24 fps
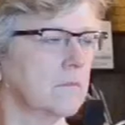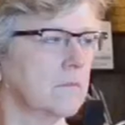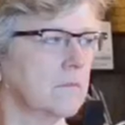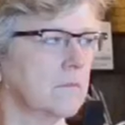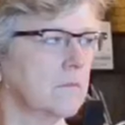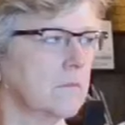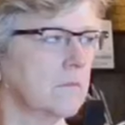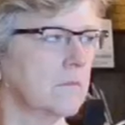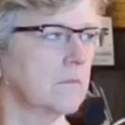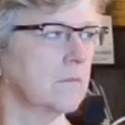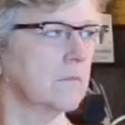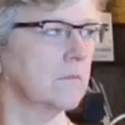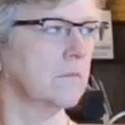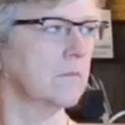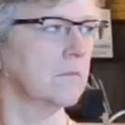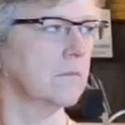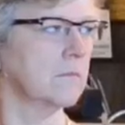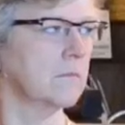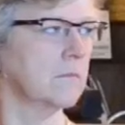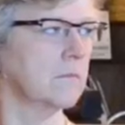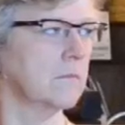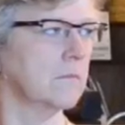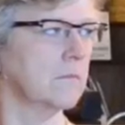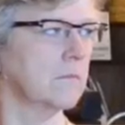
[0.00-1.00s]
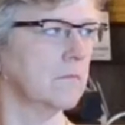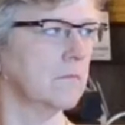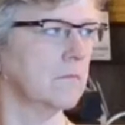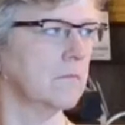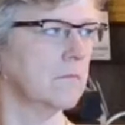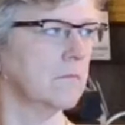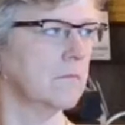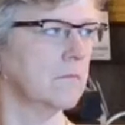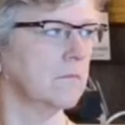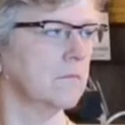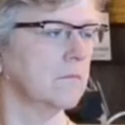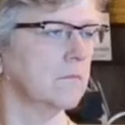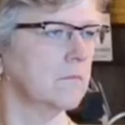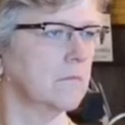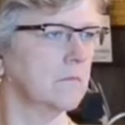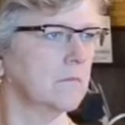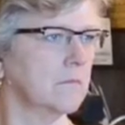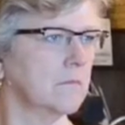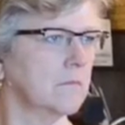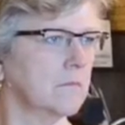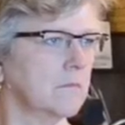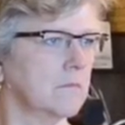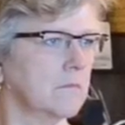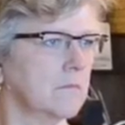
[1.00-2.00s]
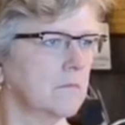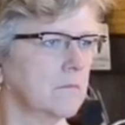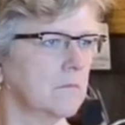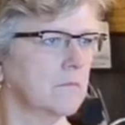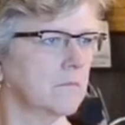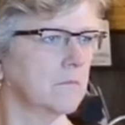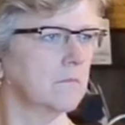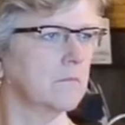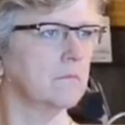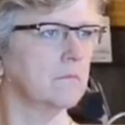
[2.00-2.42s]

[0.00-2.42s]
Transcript: (not speaking)